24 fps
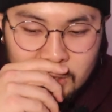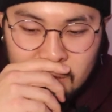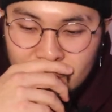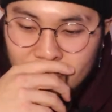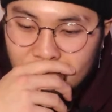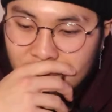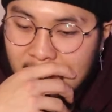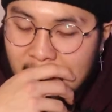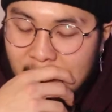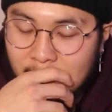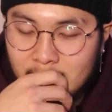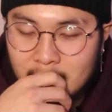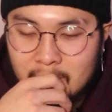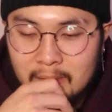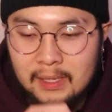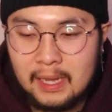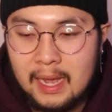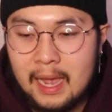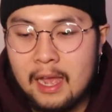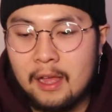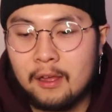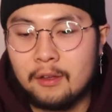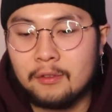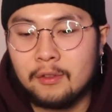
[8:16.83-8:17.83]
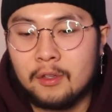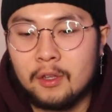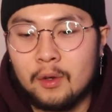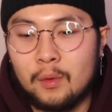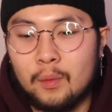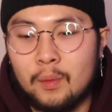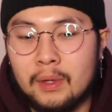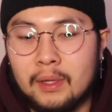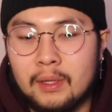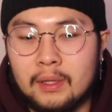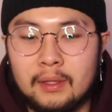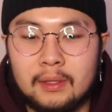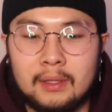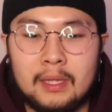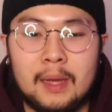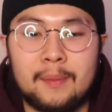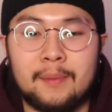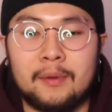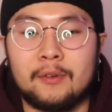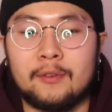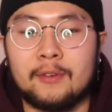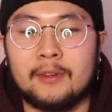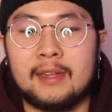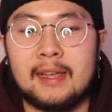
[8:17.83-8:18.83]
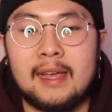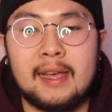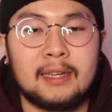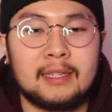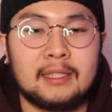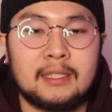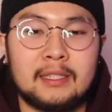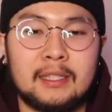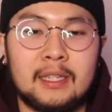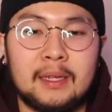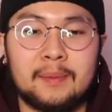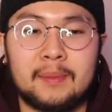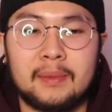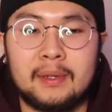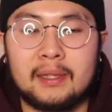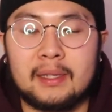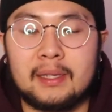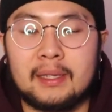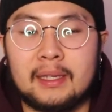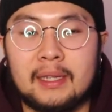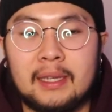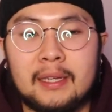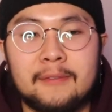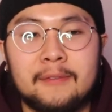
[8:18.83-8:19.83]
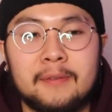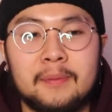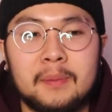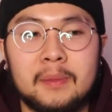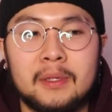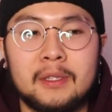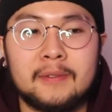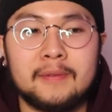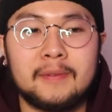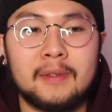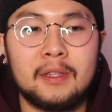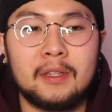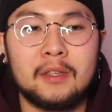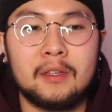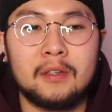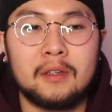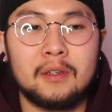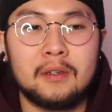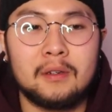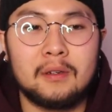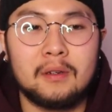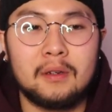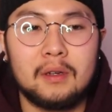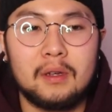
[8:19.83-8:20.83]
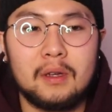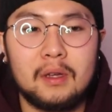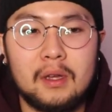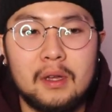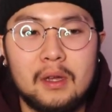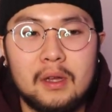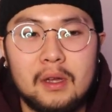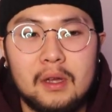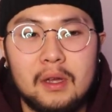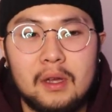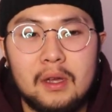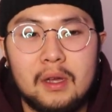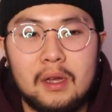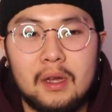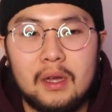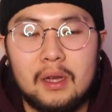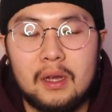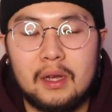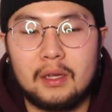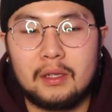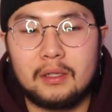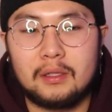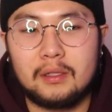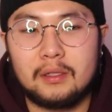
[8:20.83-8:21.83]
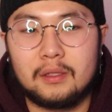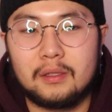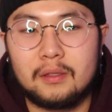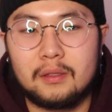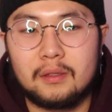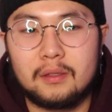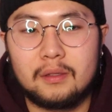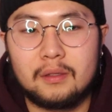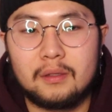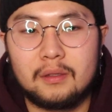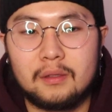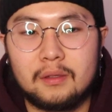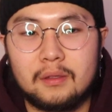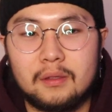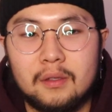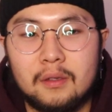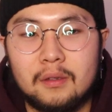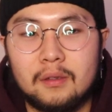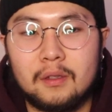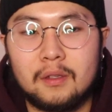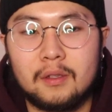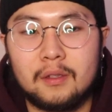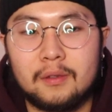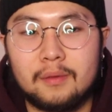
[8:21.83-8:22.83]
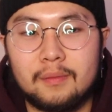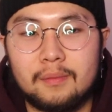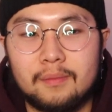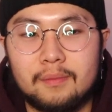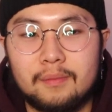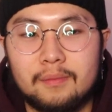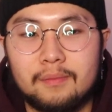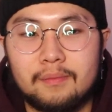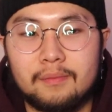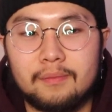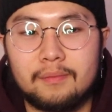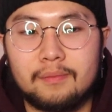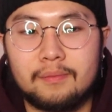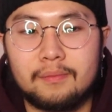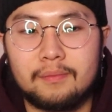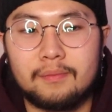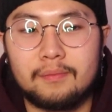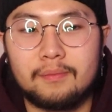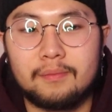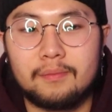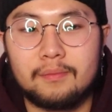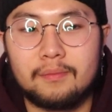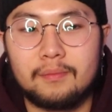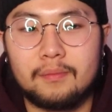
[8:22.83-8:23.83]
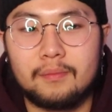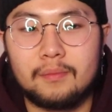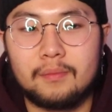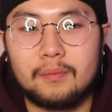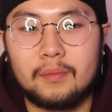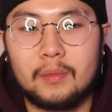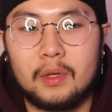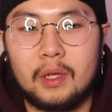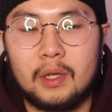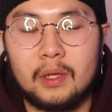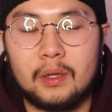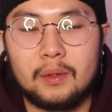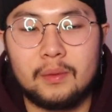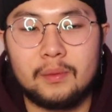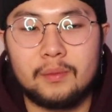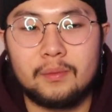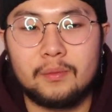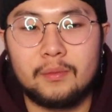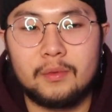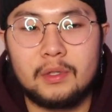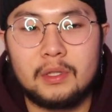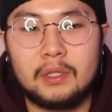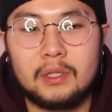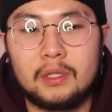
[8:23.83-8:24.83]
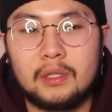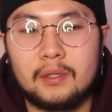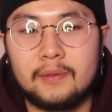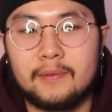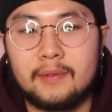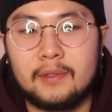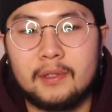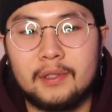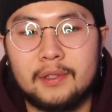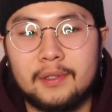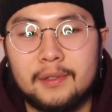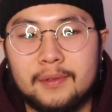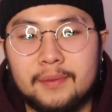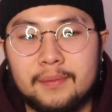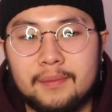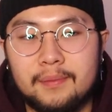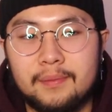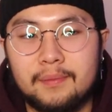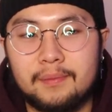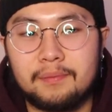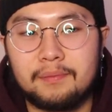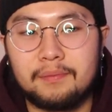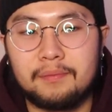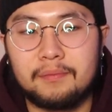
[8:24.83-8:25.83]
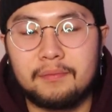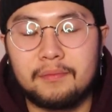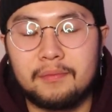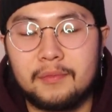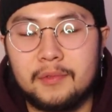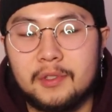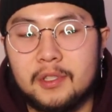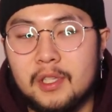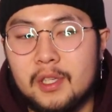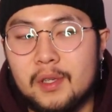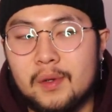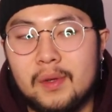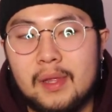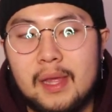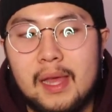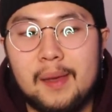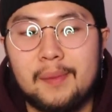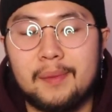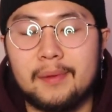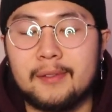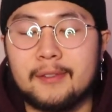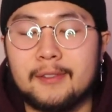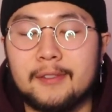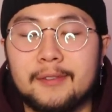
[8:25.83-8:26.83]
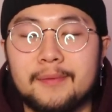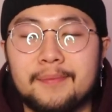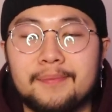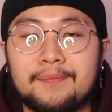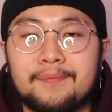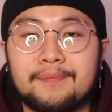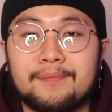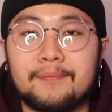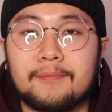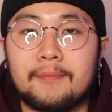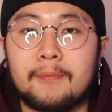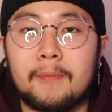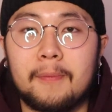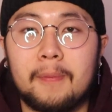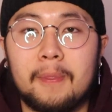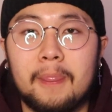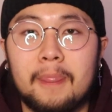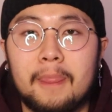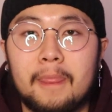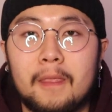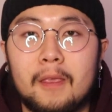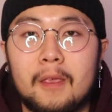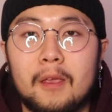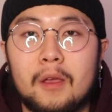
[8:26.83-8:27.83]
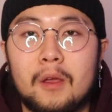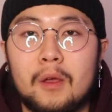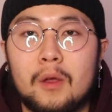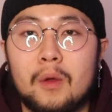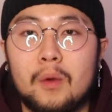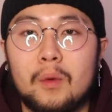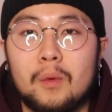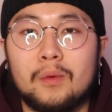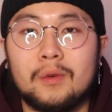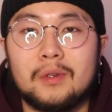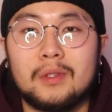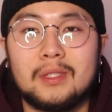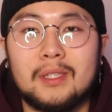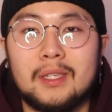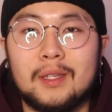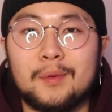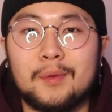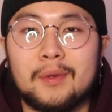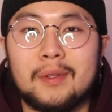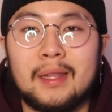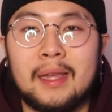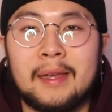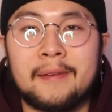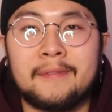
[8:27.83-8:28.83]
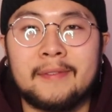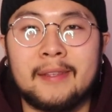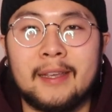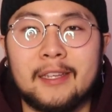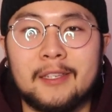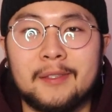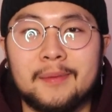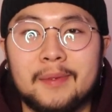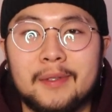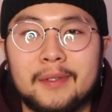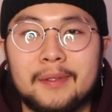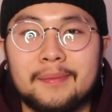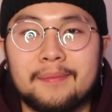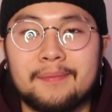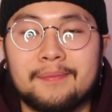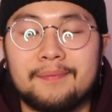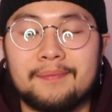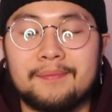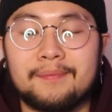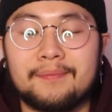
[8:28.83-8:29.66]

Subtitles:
see what happens. I don't know what type of reaction I'm gonna get from this video. I just don't know. And we're just gonna see what happens. We'll see where life takes me.